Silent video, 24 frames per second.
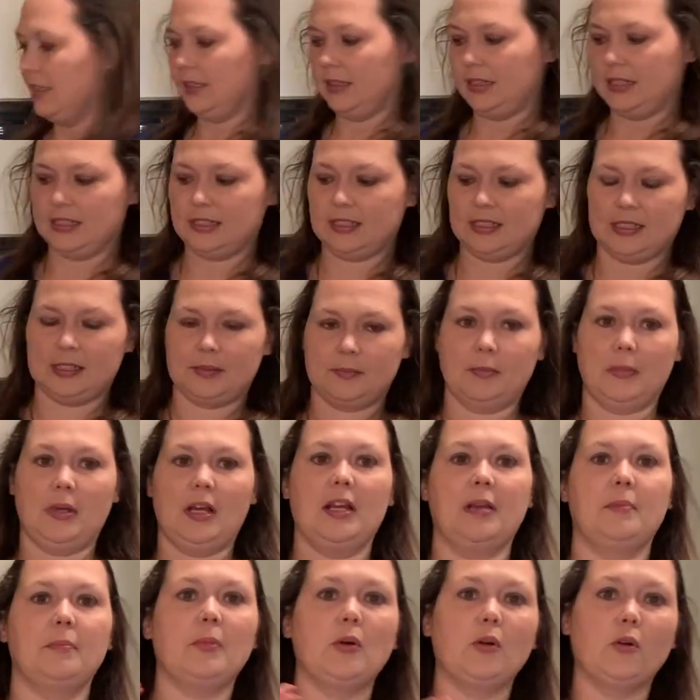This is my
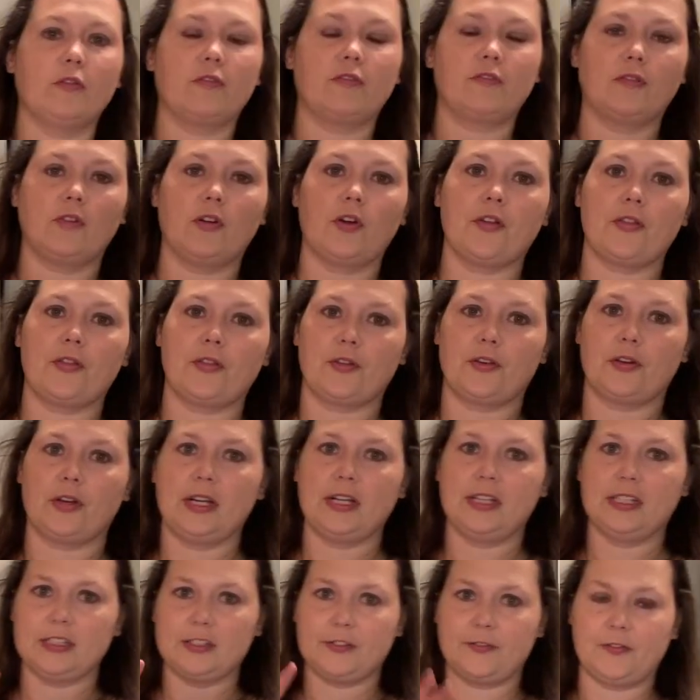milk frother, and
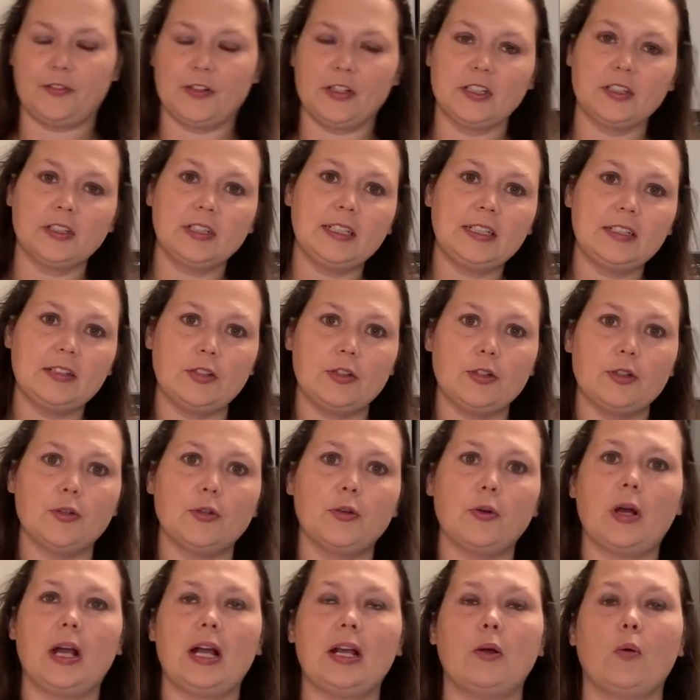it's fairly new.
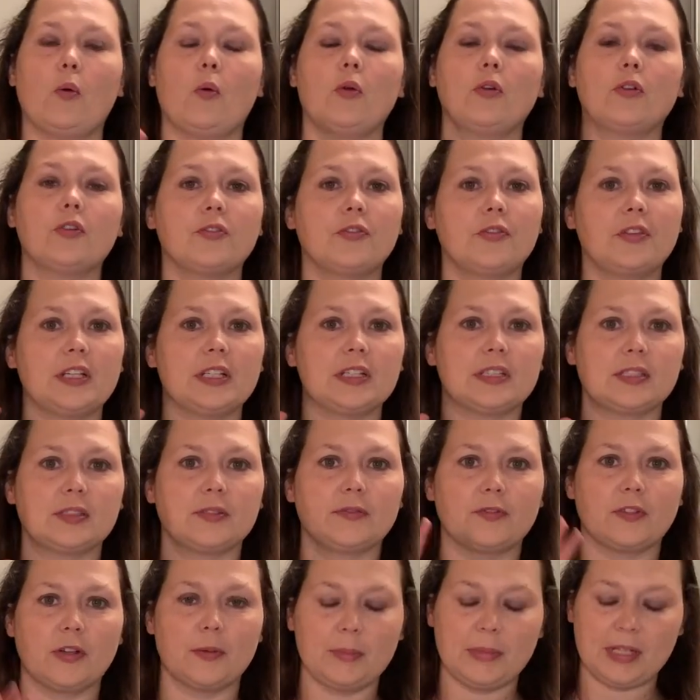I ordered this
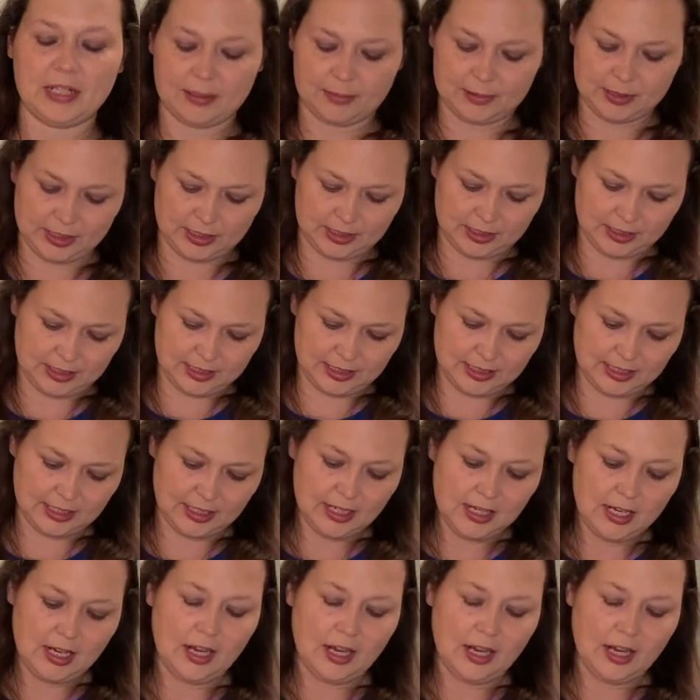from Amazon.